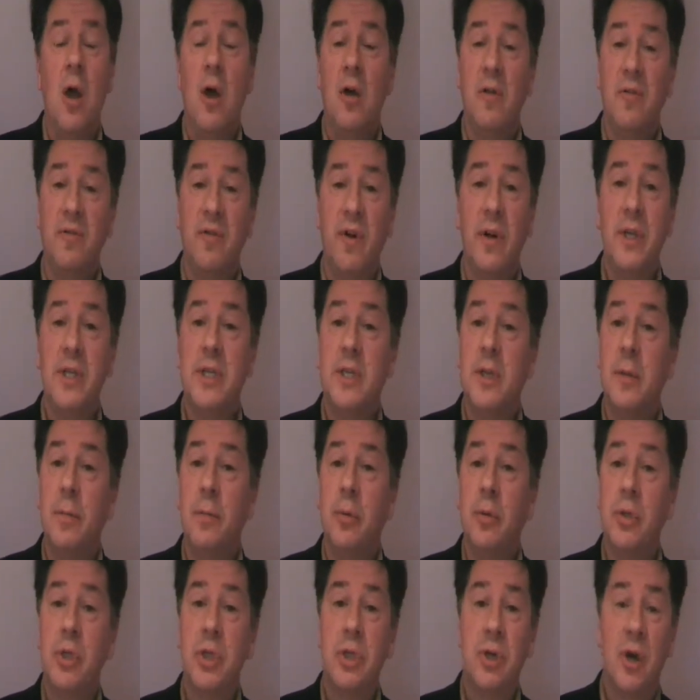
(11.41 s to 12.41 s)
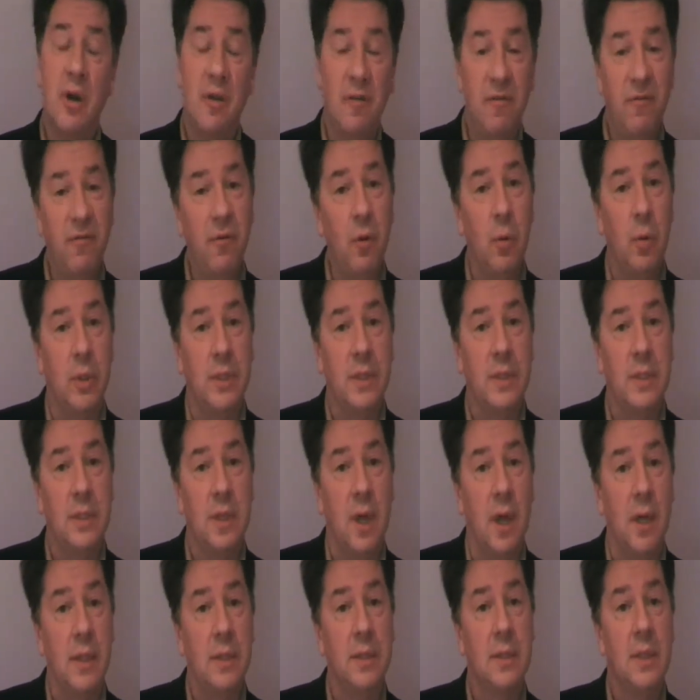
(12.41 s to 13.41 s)
on very simple, straightforward
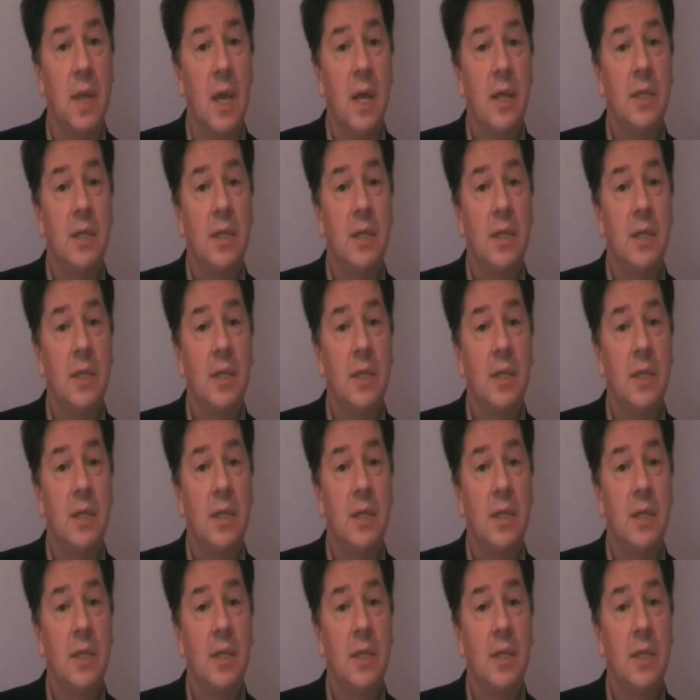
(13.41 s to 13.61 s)
sites,